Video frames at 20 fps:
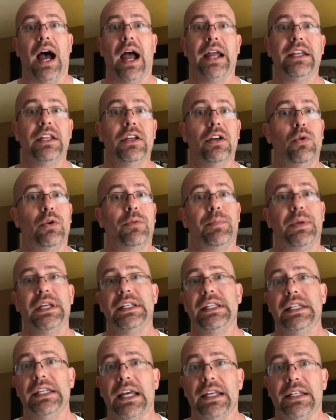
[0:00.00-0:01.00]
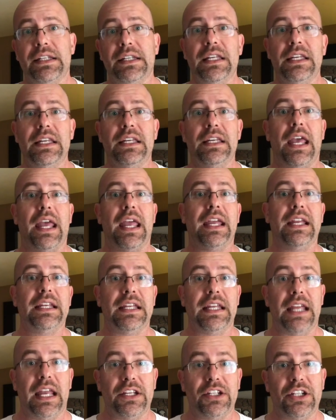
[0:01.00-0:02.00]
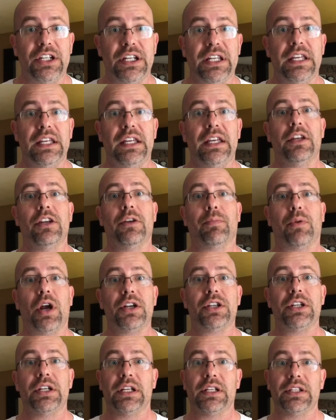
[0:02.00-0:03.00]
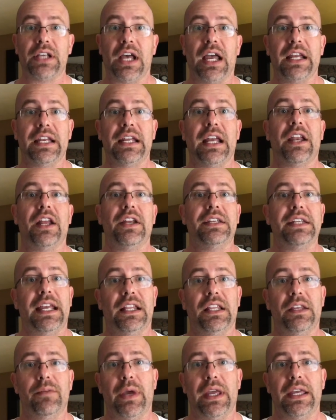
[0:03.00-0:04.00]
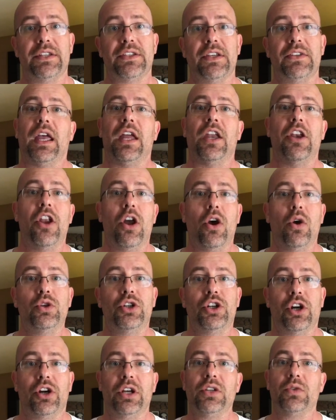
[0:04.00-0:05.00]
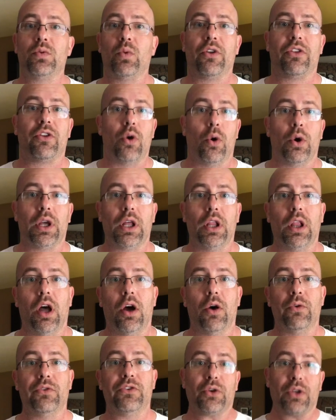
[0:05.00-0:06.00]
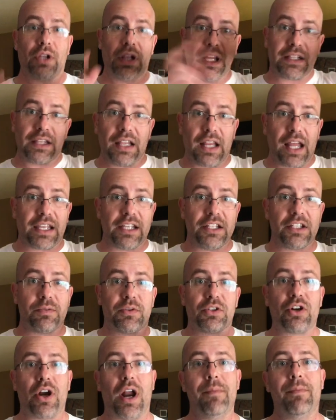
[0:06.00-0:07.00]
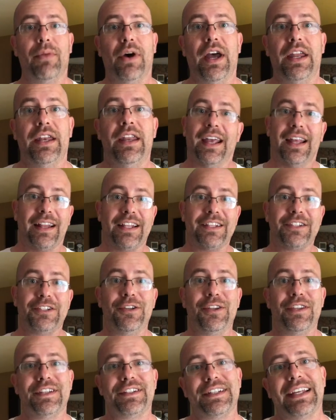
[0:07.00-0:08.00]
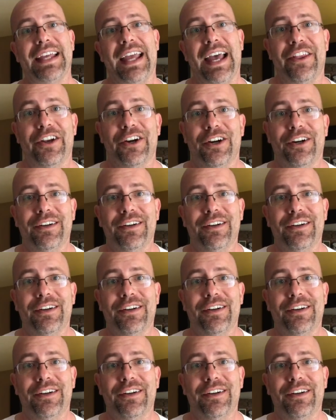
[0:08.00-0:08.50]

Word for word: I deal with PTSD, ADHD, depression, anxiety on a daily basis, and no journey's worth going alone. So click the like and subscribe button and let's do this together.